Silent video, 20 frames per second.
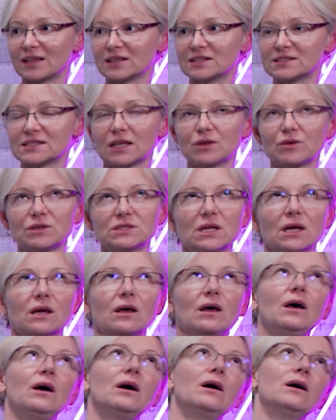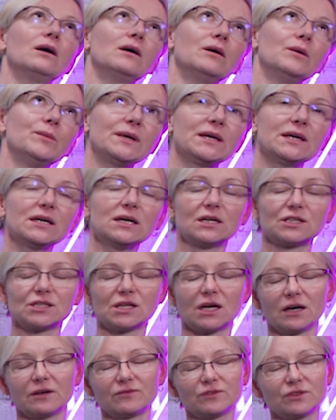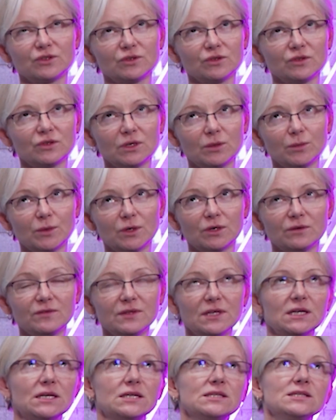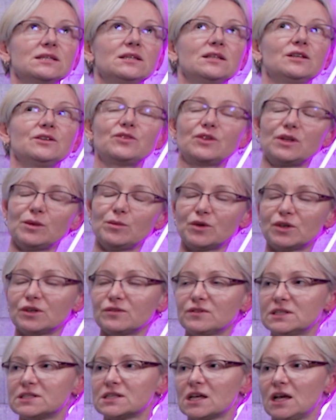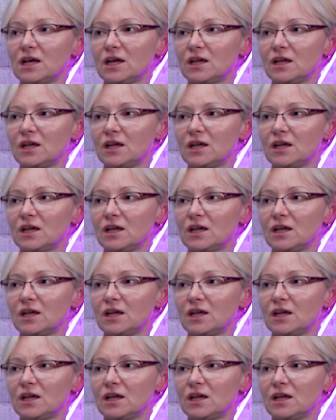Because otherwise, like, oh my gosh, I have to do 3 more of this and then 3 more of this.